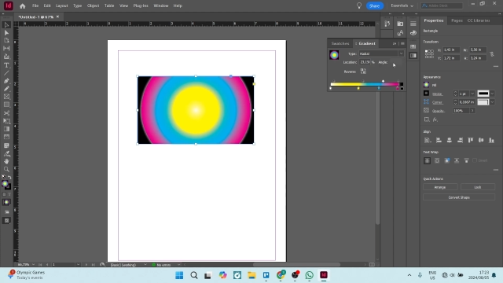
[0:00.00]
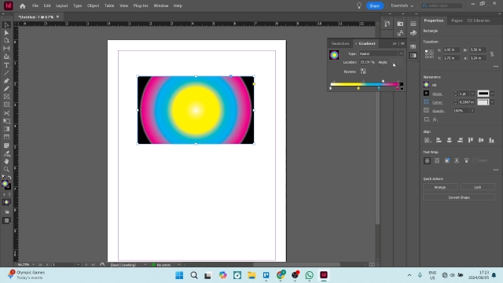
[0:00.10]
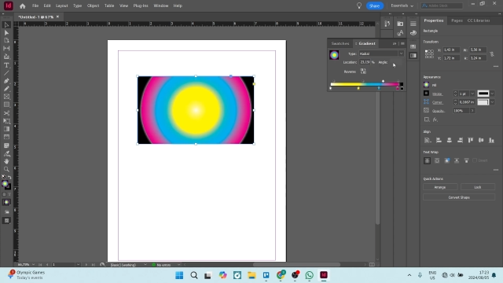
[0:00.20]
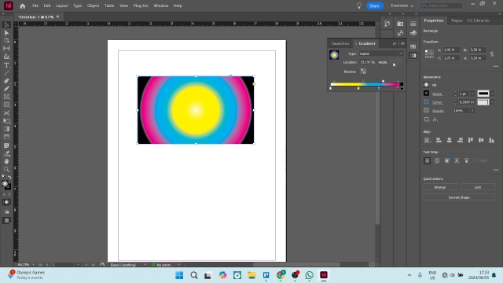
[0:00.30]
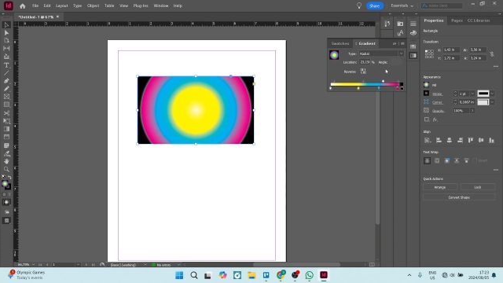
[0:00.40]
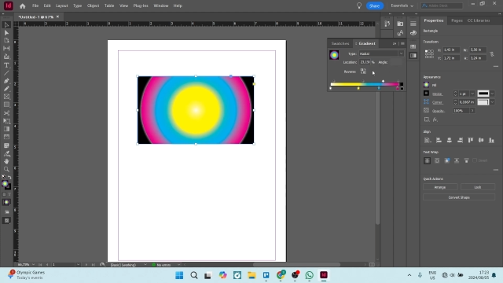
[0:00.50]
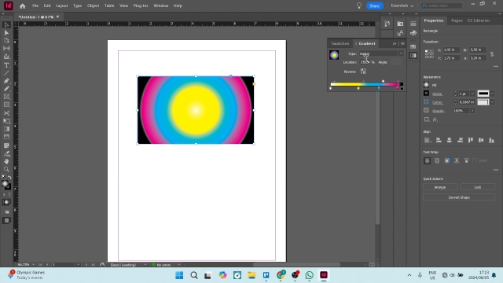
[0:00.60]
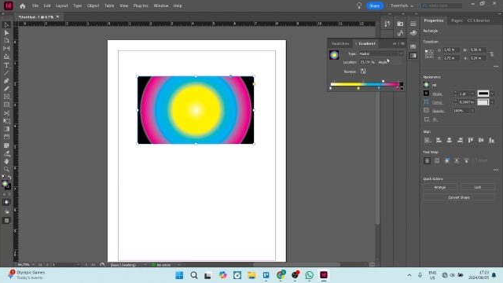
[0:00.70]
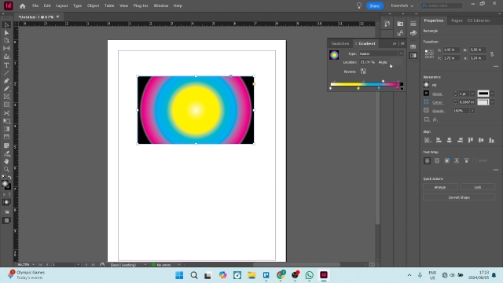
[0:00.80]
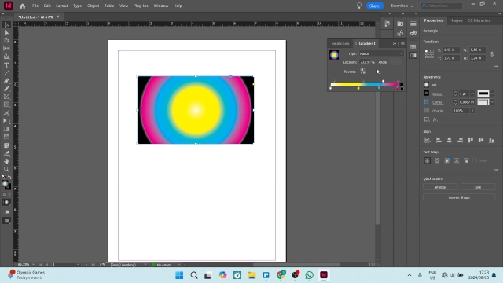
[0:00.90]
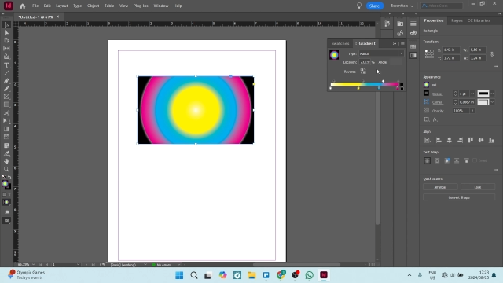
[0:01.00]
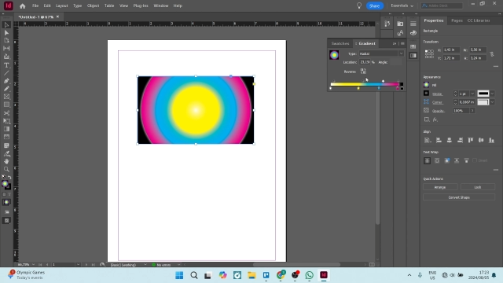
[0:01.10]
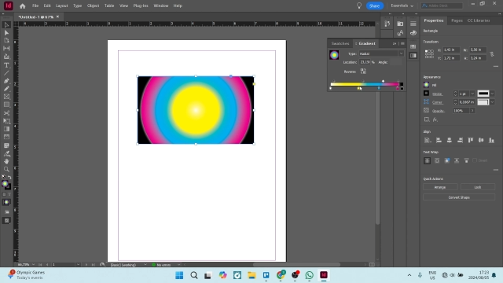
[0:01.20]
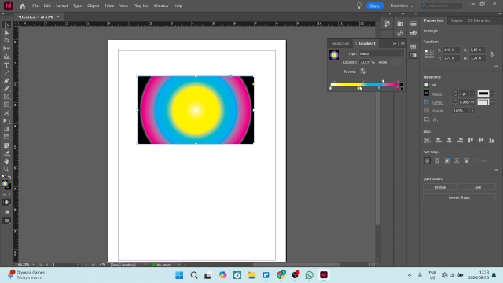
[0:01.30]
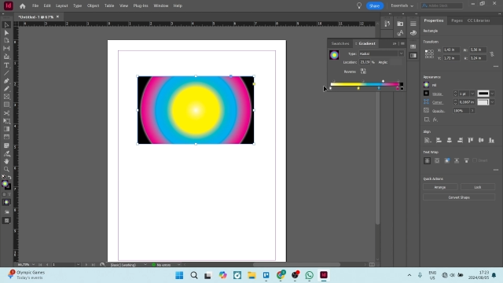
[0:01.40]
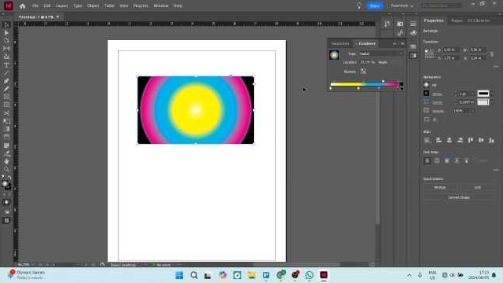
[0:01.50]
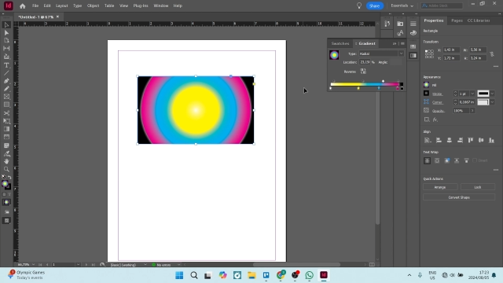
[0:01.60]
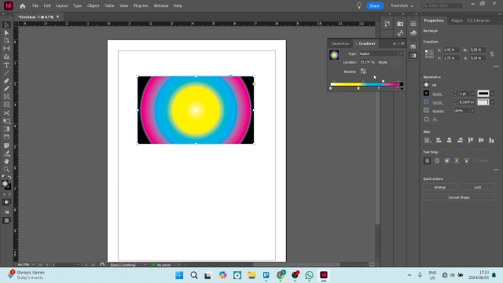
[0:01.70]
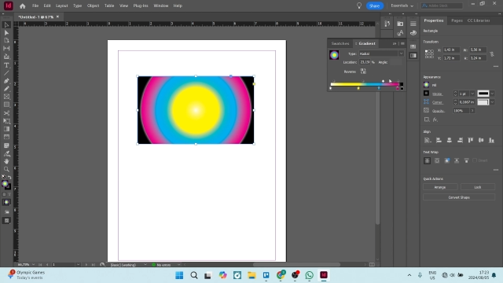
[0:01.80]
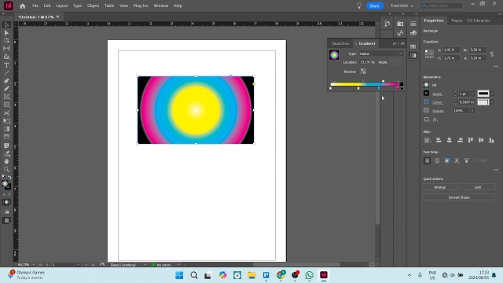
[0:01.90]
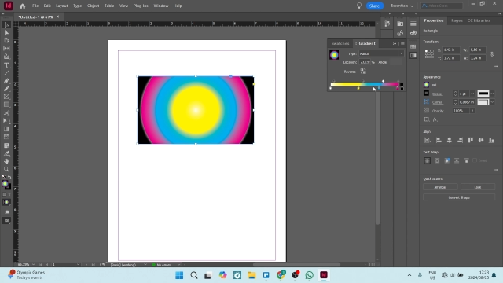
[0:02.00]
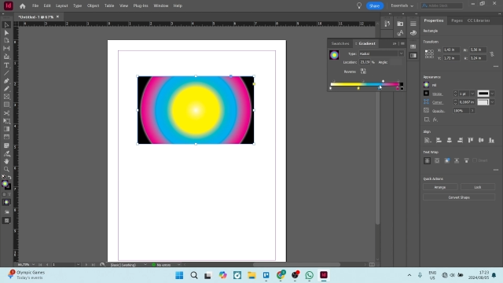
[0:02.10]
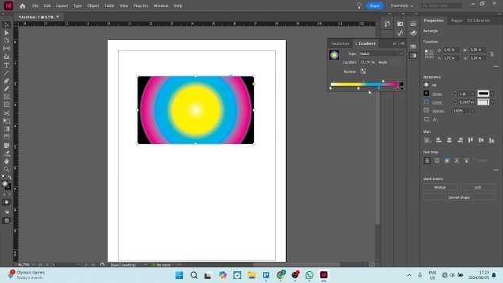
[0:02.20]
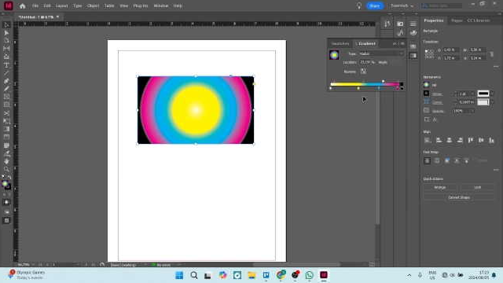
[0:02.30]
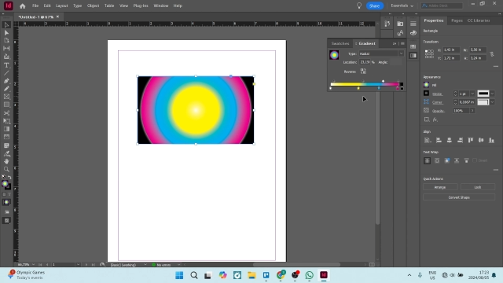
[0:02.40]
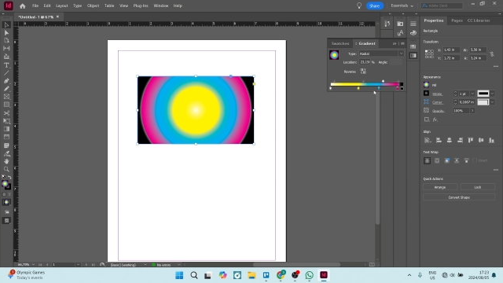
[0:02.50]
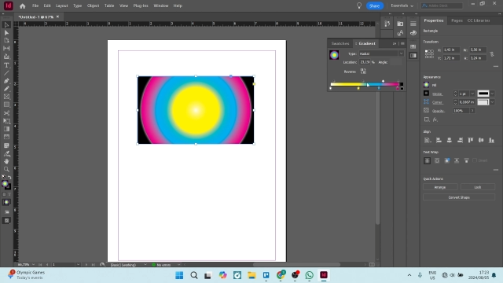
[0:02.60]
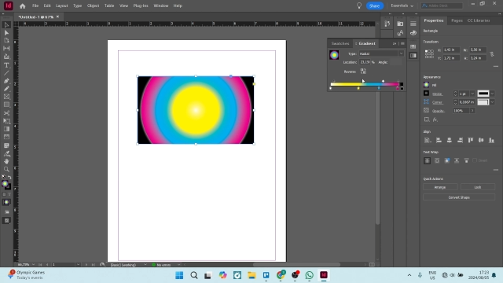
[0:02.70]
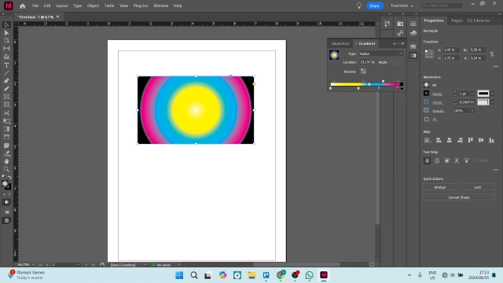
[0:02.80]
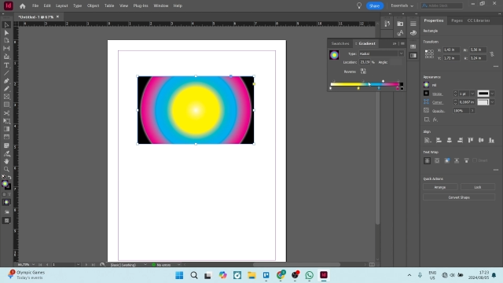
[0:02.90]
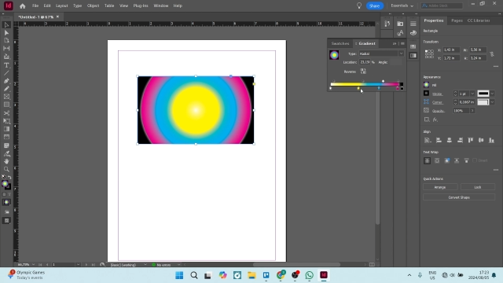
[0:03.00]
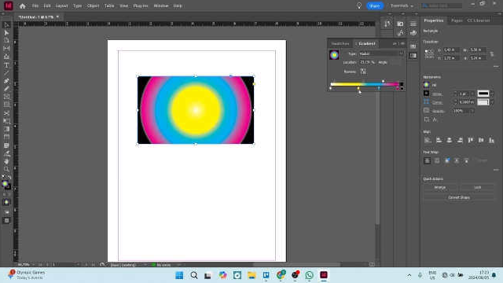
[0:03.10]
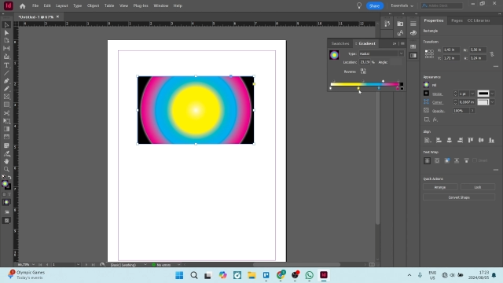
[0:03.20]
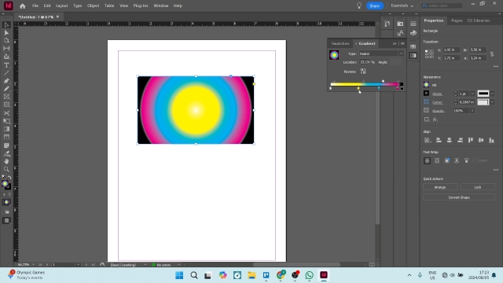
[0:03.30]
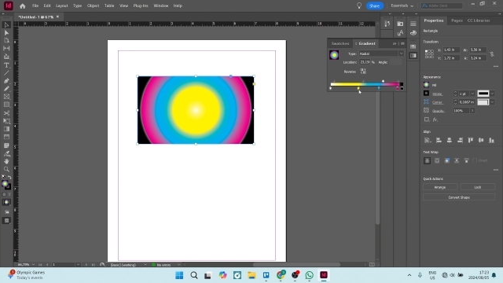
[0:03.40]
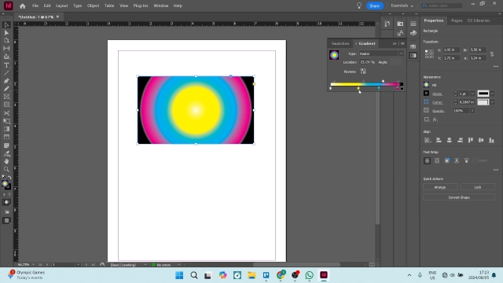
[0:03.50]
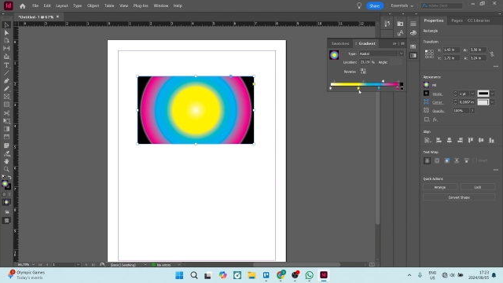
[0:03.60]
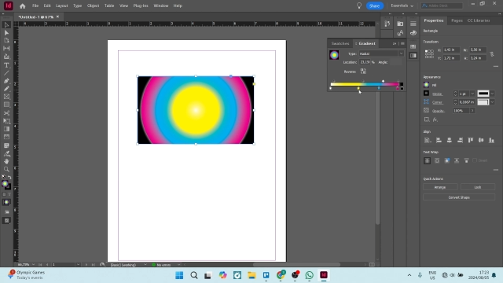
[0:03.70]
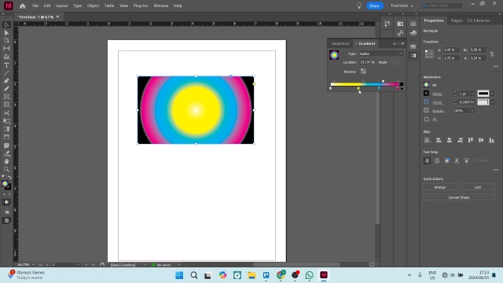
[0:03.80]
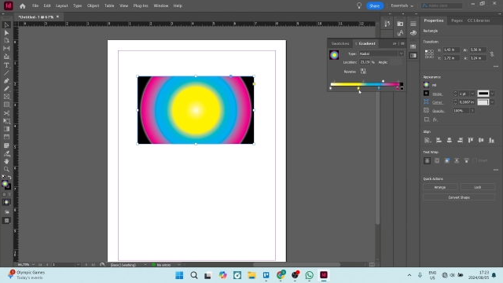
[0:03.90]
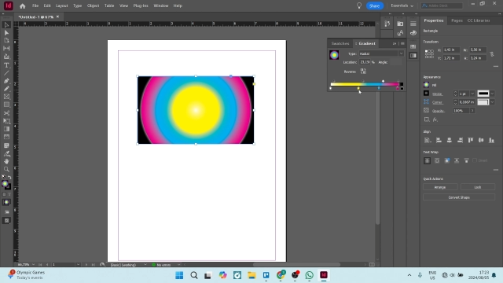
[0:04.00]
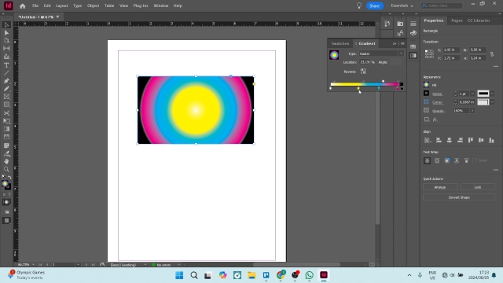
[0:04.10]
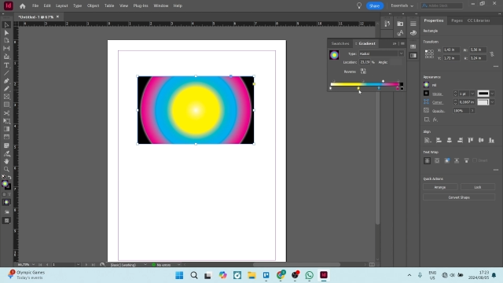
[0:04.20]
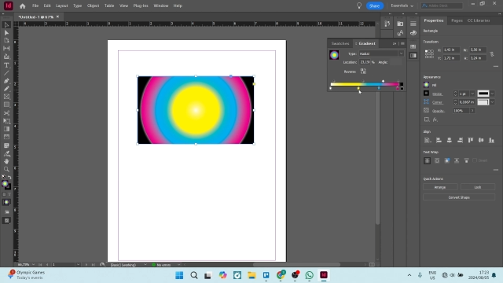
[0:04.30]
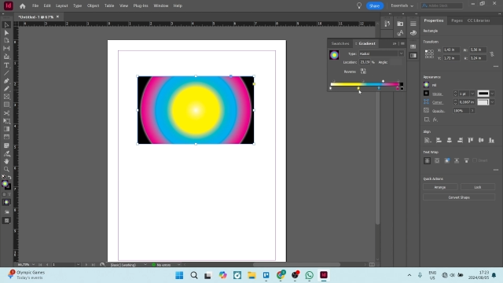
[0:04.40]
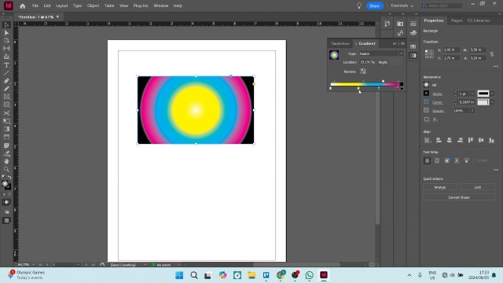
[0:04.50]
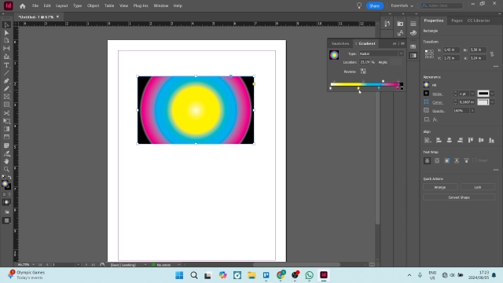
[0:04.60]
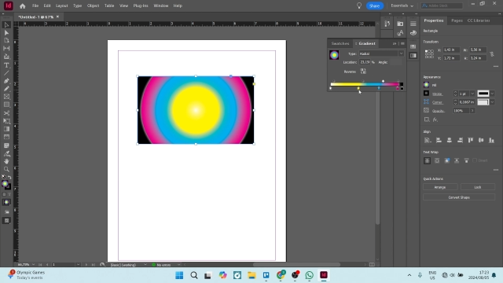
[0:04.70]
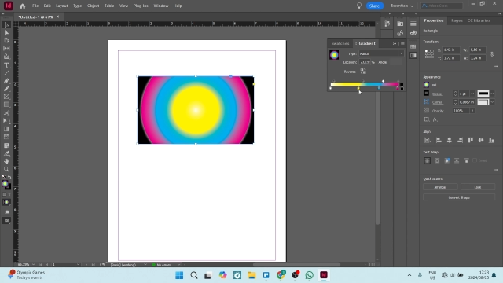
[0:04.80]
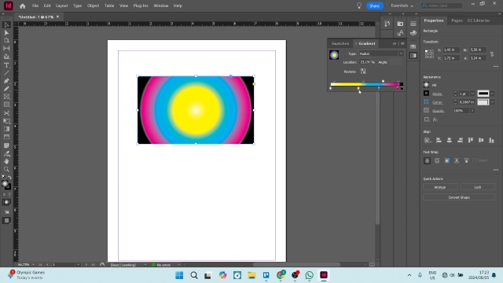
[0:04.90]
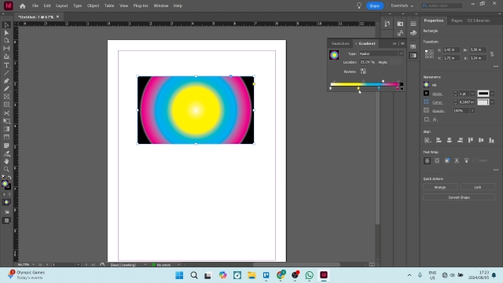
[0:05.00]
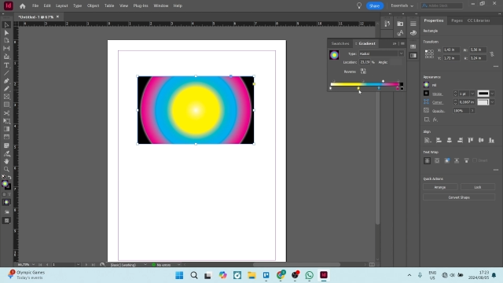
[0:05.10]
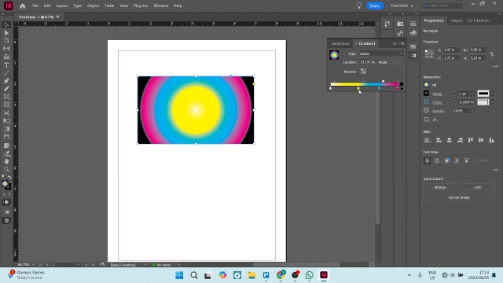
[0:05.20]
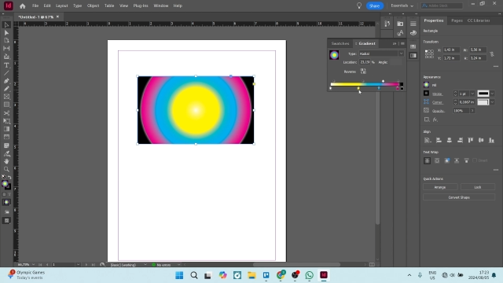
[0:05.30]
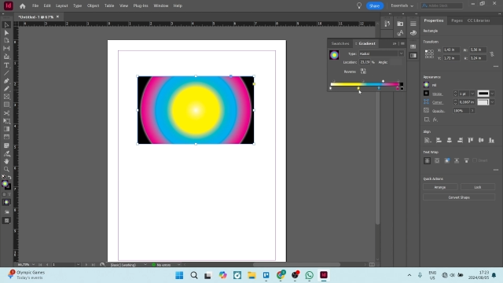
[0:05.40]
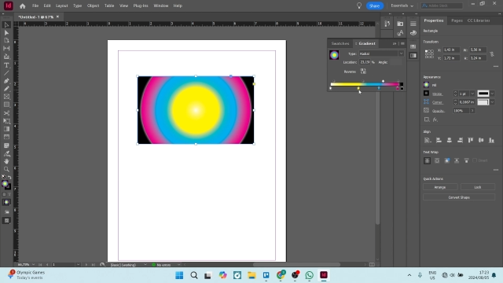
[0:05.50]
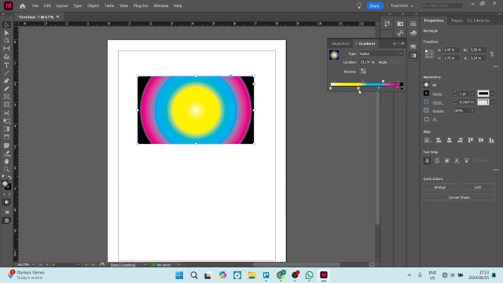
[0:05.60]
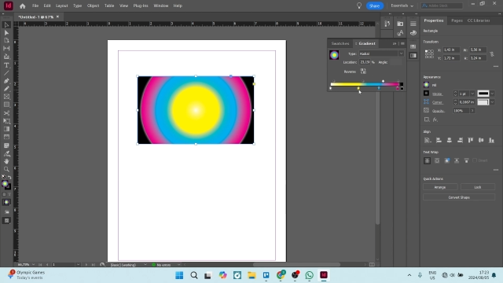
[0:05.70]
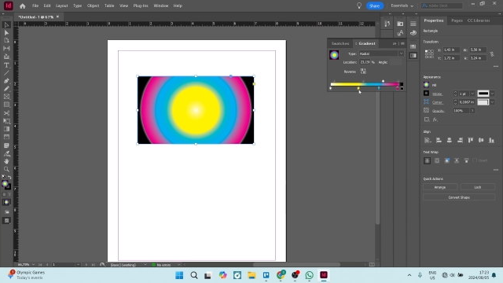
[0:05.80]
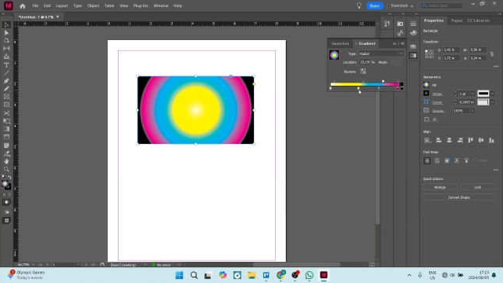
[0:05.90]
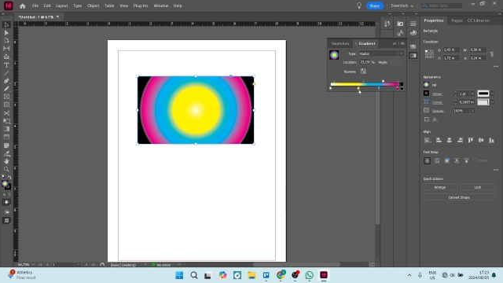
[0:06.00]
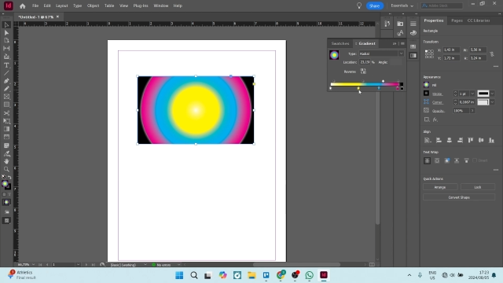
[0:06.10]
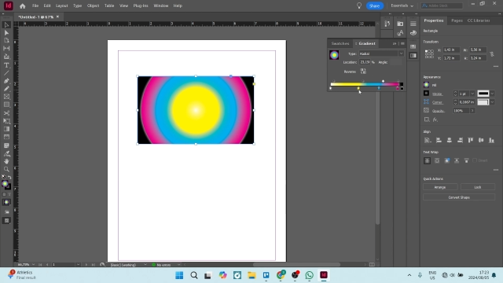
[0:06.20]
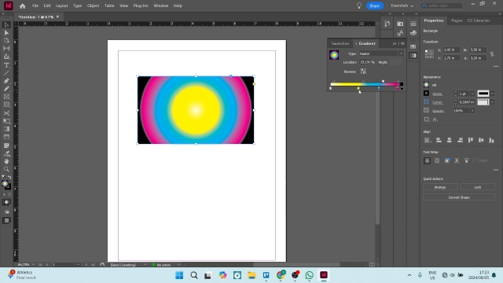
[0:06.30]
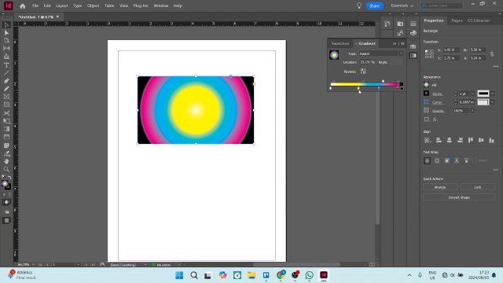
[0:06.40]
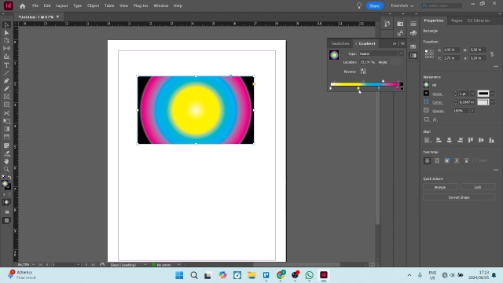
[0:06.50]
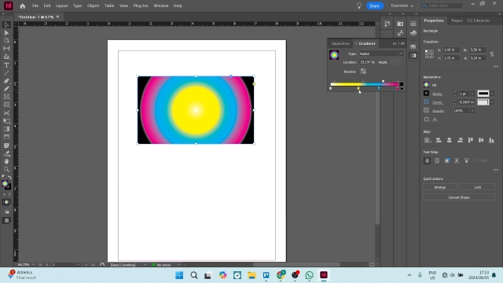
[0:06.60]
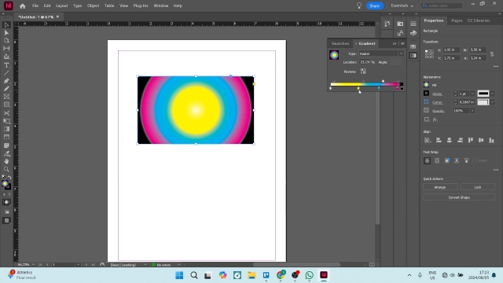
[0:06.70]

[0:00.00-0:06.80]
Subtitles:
(no speaker visible)